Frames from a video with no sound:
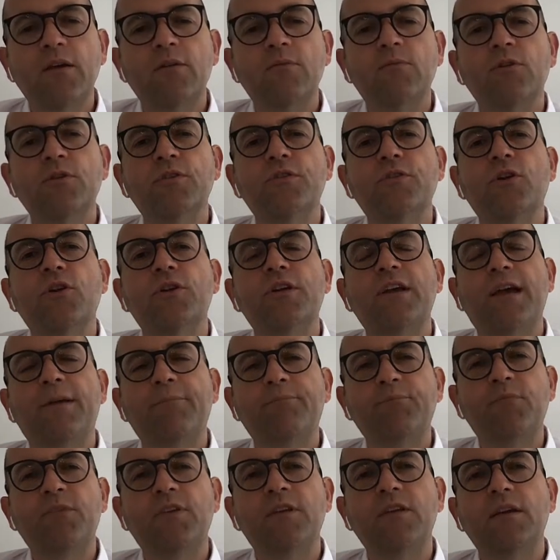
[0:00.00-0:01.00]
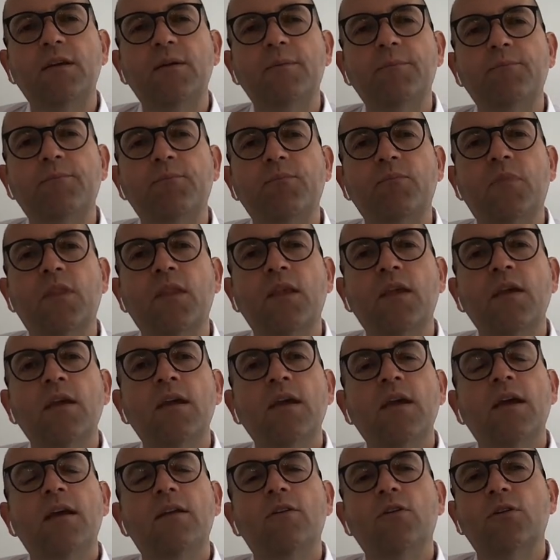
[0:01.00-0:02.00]
was not empty.
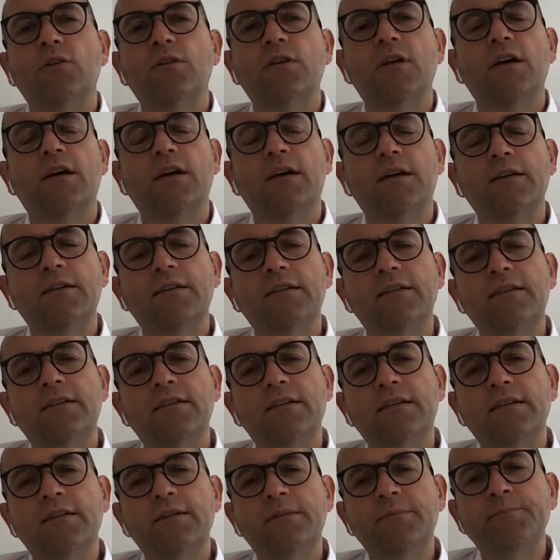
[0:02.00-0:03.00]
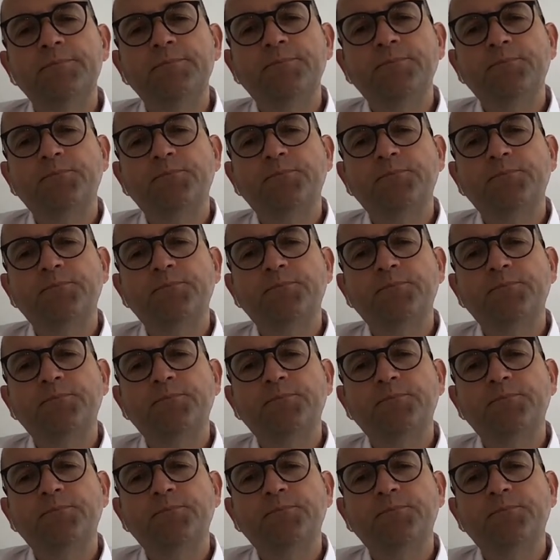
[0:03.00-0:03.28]
Not and. Um,